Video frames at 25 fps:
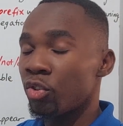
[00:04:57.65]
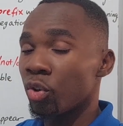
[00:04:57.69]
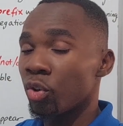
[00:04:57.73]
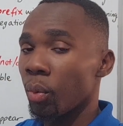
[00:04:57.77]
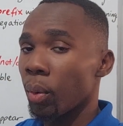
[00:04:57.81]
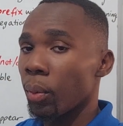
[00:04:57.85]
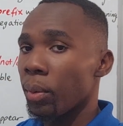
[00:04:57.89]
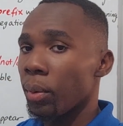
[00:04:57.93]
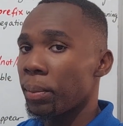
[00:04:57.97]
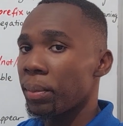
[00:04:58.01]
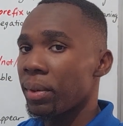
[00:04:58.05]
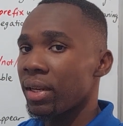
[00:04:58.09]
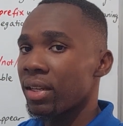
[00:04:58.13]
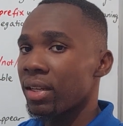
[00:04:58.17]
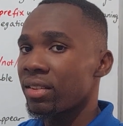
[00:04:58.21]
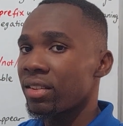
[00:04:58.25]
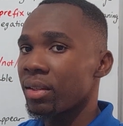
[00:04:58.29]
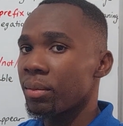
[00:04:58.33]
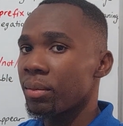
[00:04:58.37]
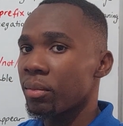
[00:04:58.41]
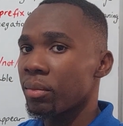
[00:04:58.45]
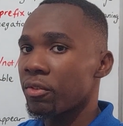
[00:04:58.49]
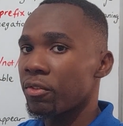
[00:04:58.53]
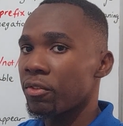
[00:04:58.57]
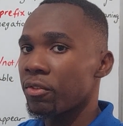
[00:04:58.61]
So when we place
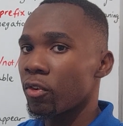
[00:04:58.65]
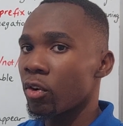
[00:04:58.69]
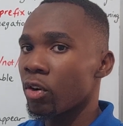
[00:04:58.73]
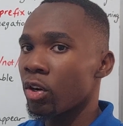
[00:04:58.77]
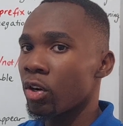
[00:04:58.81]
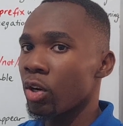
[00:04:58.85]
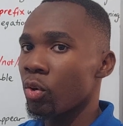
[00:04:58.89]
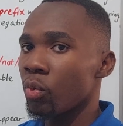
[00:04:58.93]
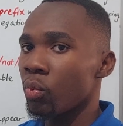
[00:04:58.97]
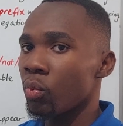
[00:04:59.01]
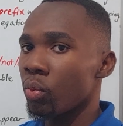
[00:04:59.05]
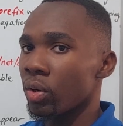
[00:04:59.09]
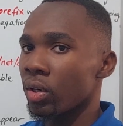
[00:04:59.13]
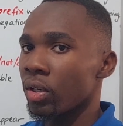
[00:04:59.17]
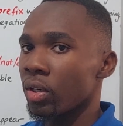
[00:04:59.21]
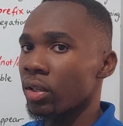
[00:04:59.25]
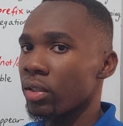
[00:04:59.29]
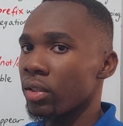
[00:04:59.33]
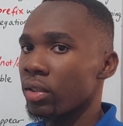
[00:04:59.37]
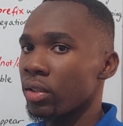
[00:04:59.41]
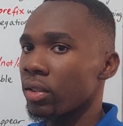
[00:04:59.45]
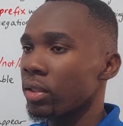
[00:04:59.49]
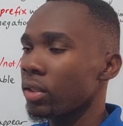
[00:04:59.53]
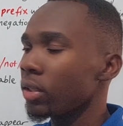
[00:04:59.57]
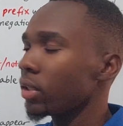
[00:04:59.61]
it before a
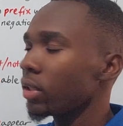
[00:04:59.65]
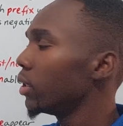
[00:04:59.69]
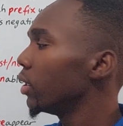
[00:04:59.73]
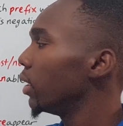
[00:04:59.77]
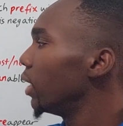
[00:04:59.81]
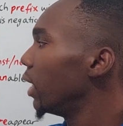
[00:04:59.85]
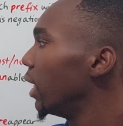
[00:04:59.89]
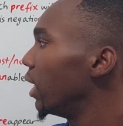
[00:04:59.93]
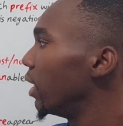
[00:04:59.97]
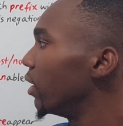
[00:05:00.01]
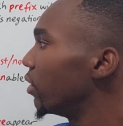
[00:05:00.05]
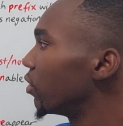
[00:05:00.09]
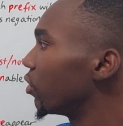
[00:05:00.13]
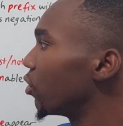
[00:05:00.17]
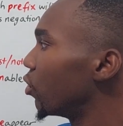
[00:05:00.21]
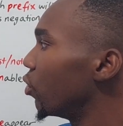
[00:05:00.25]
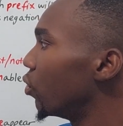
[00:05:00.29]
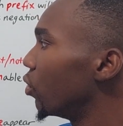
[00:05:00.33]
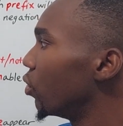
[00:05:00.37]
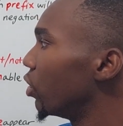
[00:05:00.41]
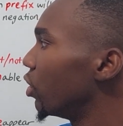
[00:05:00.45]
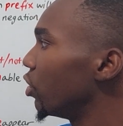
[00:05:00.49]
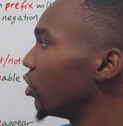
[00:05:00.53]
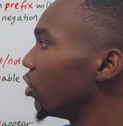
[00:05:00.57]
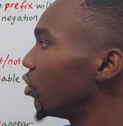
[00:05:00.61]
word, it is
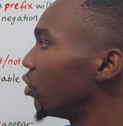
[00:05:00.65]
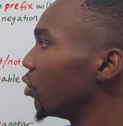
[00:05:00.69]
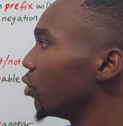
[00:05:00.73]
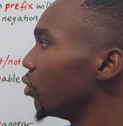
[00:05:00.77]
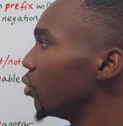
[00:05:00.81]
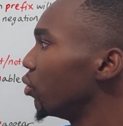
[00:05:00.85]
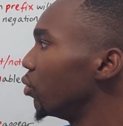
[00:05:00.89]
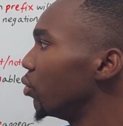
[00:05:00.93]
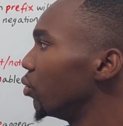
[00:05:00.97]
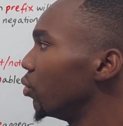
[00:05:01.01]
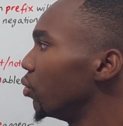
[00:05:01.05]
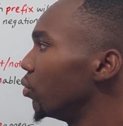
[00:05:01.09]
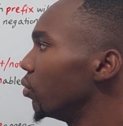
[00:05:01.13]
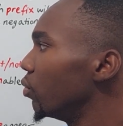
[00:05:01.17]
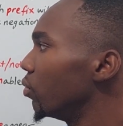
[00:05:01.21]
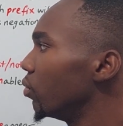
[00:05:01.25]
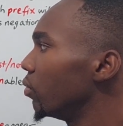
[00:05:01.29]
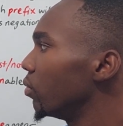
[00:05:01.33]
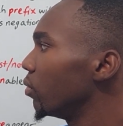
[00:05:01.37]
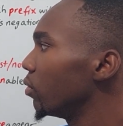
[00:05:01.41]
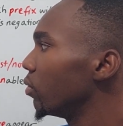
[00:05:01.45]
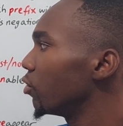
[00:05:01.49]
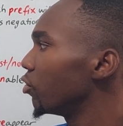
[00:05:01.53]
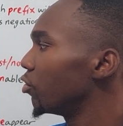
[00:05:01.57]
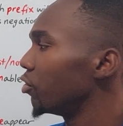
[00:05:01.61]
going to
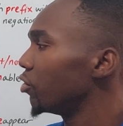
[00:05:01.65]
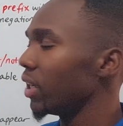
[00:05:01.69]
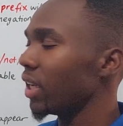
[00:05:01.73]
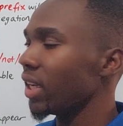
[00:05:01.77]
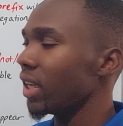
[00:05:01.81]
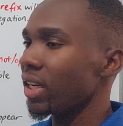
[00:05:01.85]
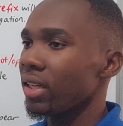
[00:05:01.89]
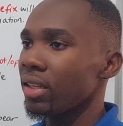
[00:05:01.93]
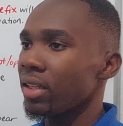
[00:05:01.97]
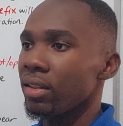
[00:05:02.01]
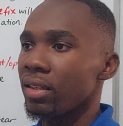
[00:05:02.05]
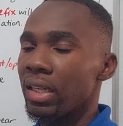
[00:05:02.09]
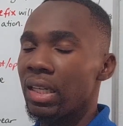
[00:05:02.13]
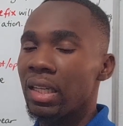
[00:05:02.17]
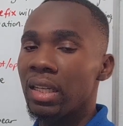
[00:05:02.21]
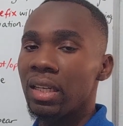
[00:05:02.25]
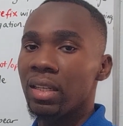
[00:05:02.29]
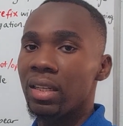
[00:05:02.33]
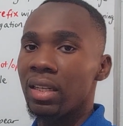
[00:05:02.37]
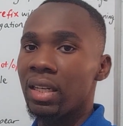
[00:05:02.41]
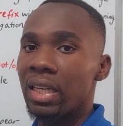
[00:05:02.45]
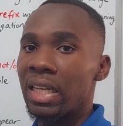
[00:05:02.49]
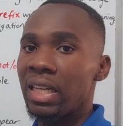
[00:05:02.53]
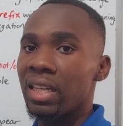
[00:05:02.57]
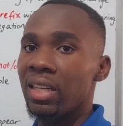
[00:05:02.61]
create
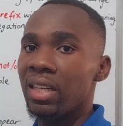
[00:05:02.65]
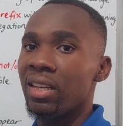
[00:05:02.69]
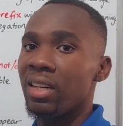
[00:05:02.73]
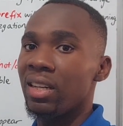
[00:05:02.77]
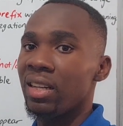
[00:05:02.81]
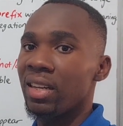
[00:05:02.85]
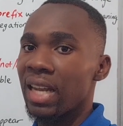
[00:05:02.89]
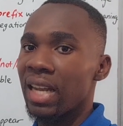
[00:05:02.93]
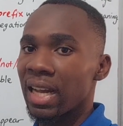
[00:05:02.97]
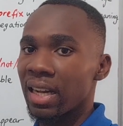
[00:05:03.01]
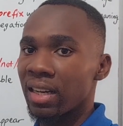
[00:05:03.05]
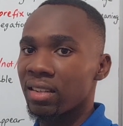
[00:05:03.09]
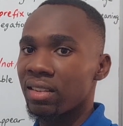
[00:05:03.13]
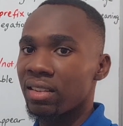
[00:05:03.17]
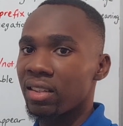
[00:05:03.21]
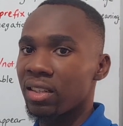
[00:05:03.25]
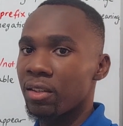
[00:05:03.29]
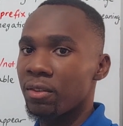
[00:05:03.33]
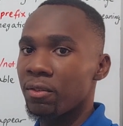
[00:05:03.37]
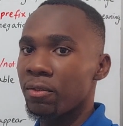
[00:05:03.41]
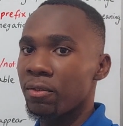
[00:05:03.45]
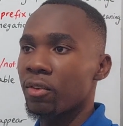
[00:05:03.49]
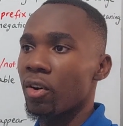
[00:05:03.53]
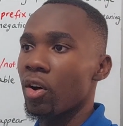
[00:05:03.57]
either the negative